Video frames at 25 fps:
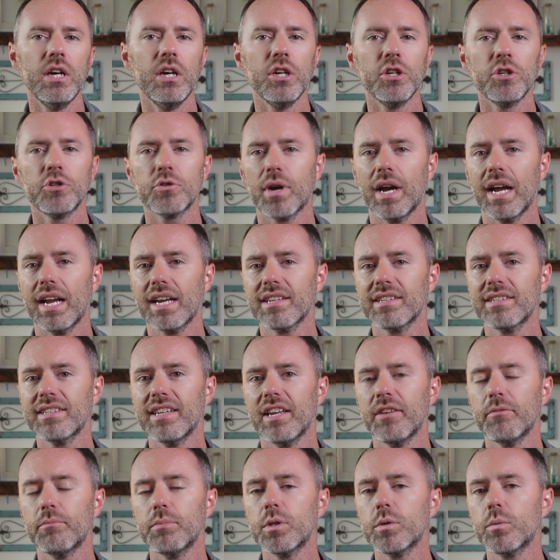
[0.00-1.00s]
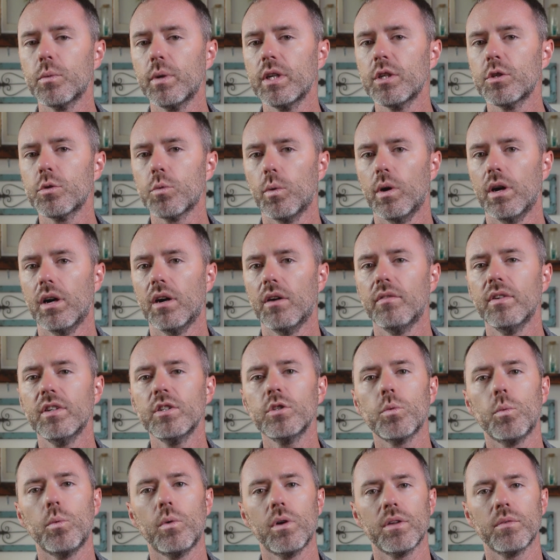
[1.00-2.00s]
try to save between $12,000 and
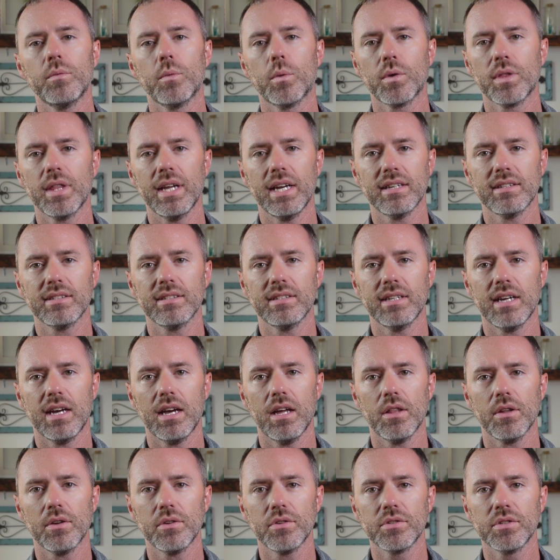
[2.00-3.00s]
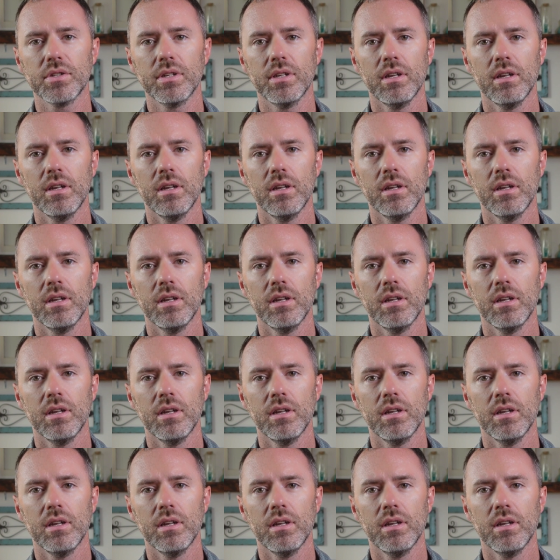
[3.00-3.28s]
$24,000.